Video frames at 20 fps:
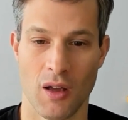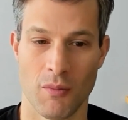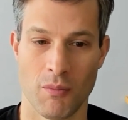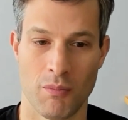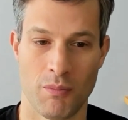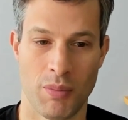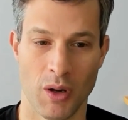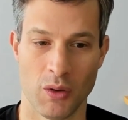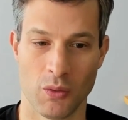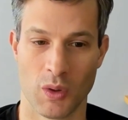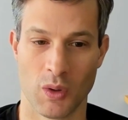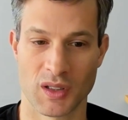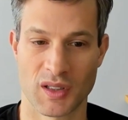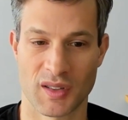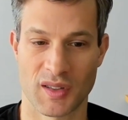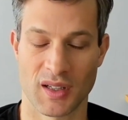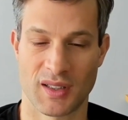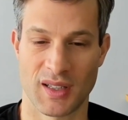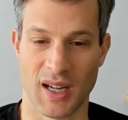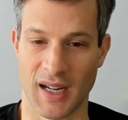but what's
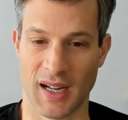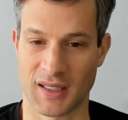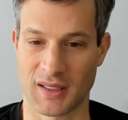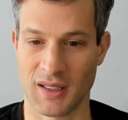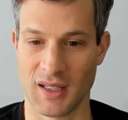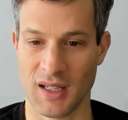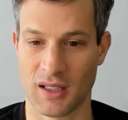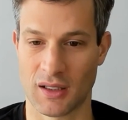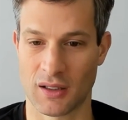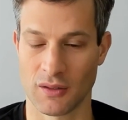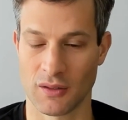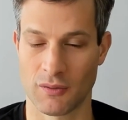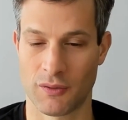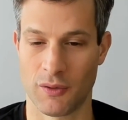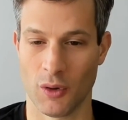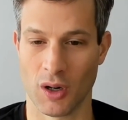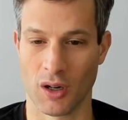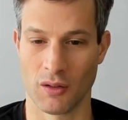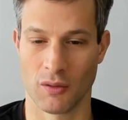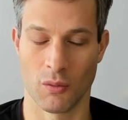the technique
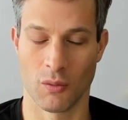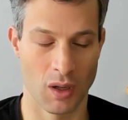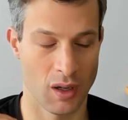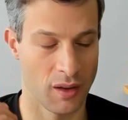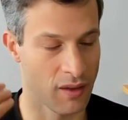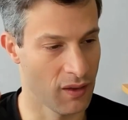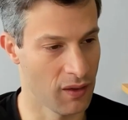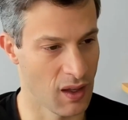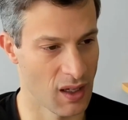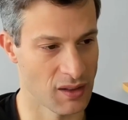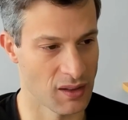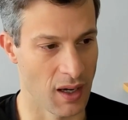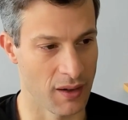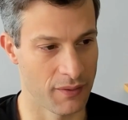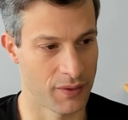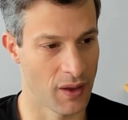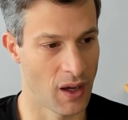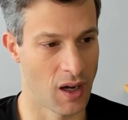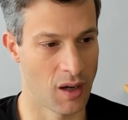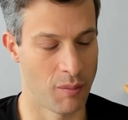for, one of the things I've
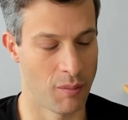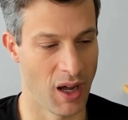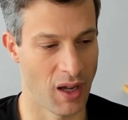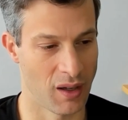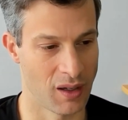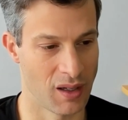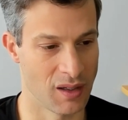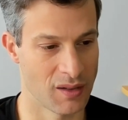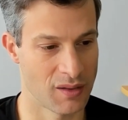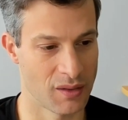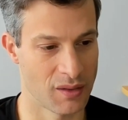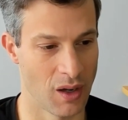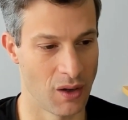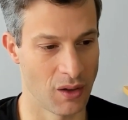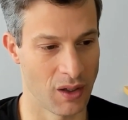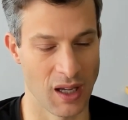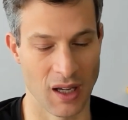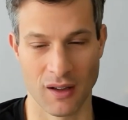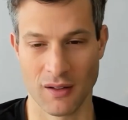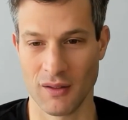thought about is,
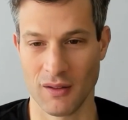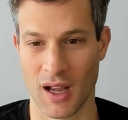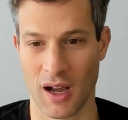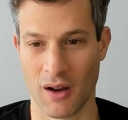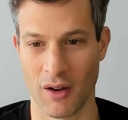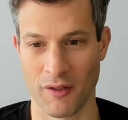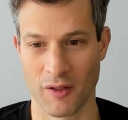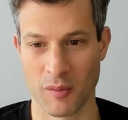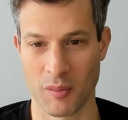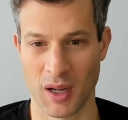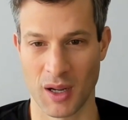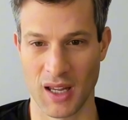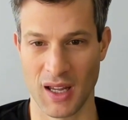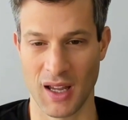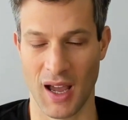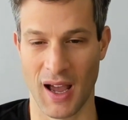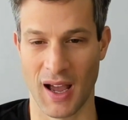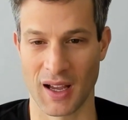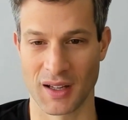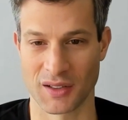okay, now everybody
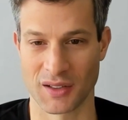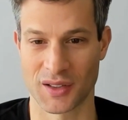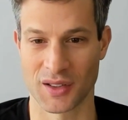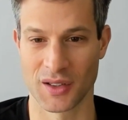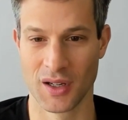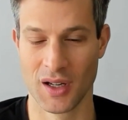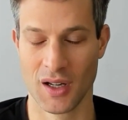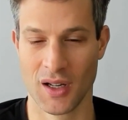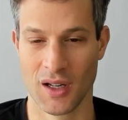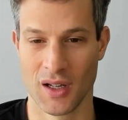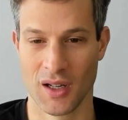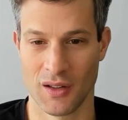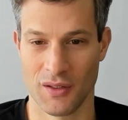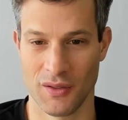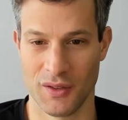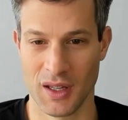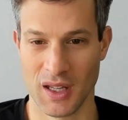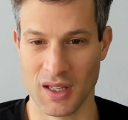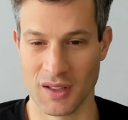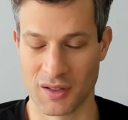has
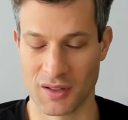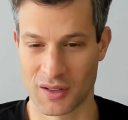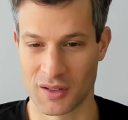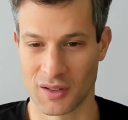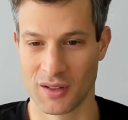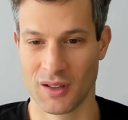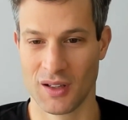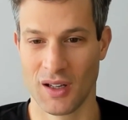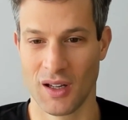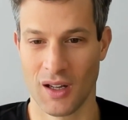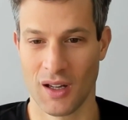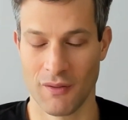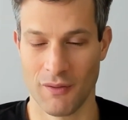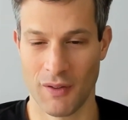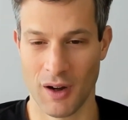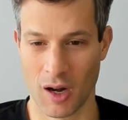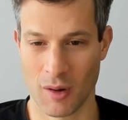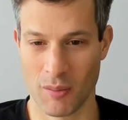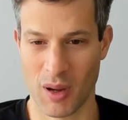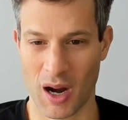these
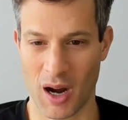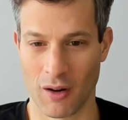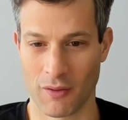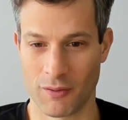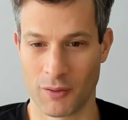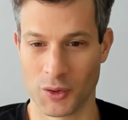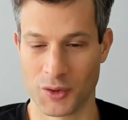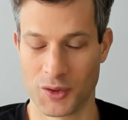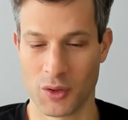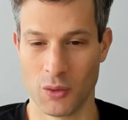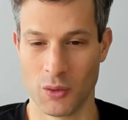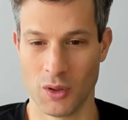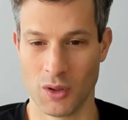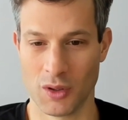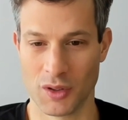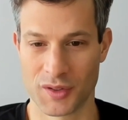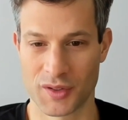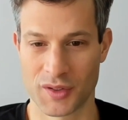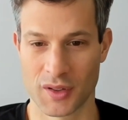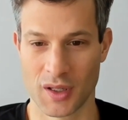very powerful
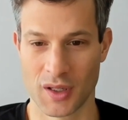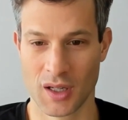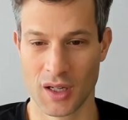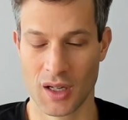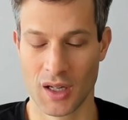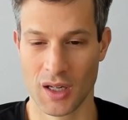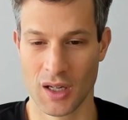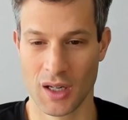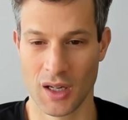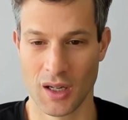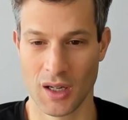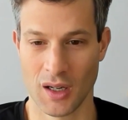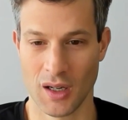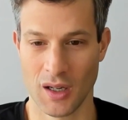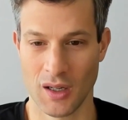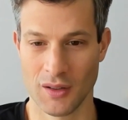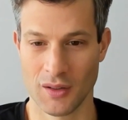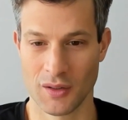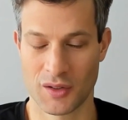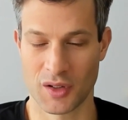tools.
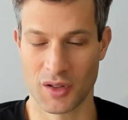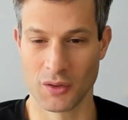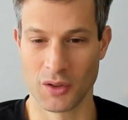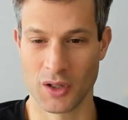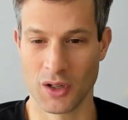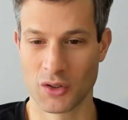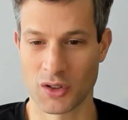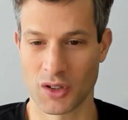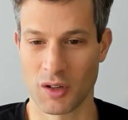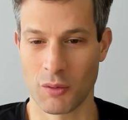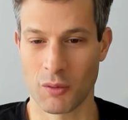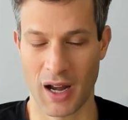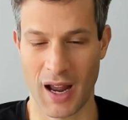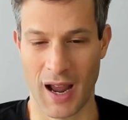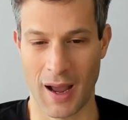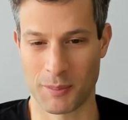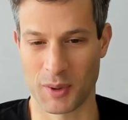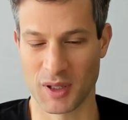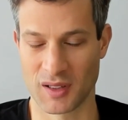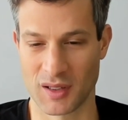So usually what
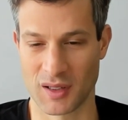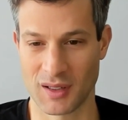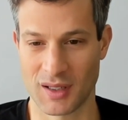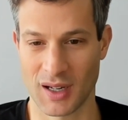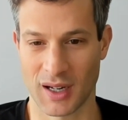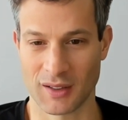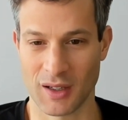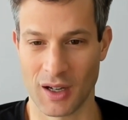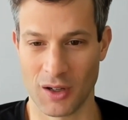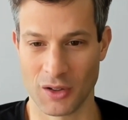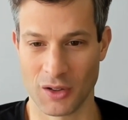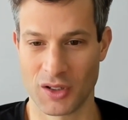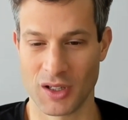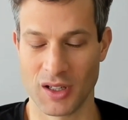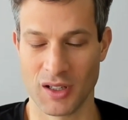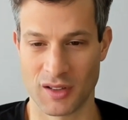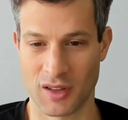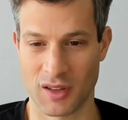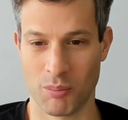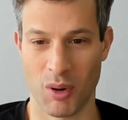happens in technology
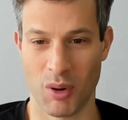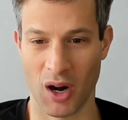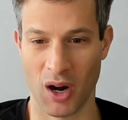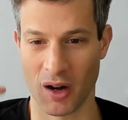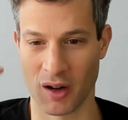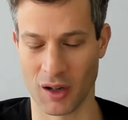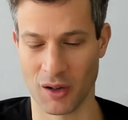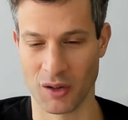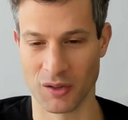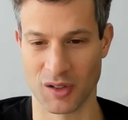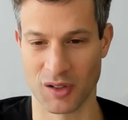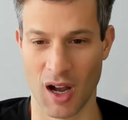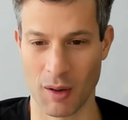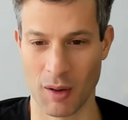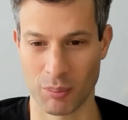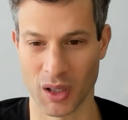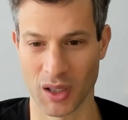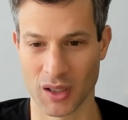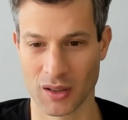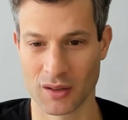is the bar goes
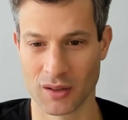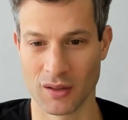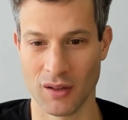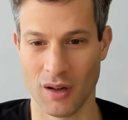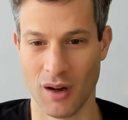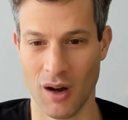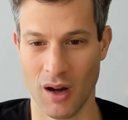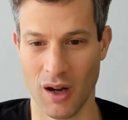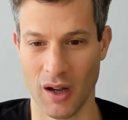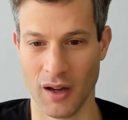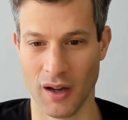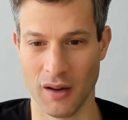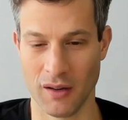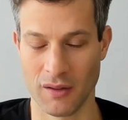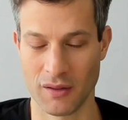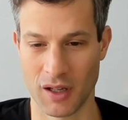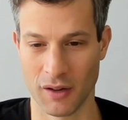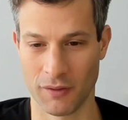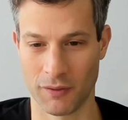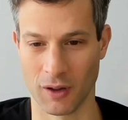up on
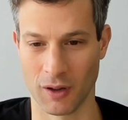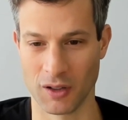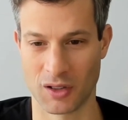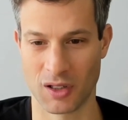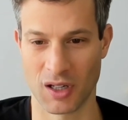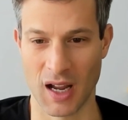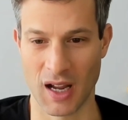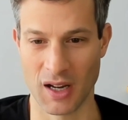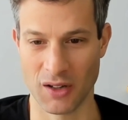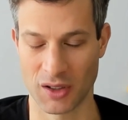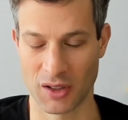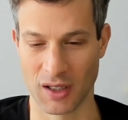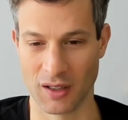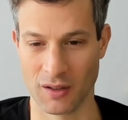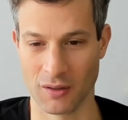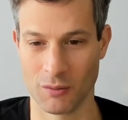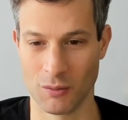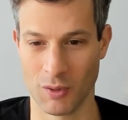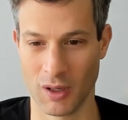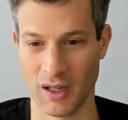
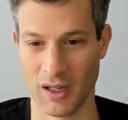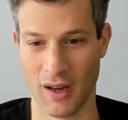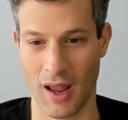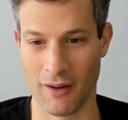differentiation when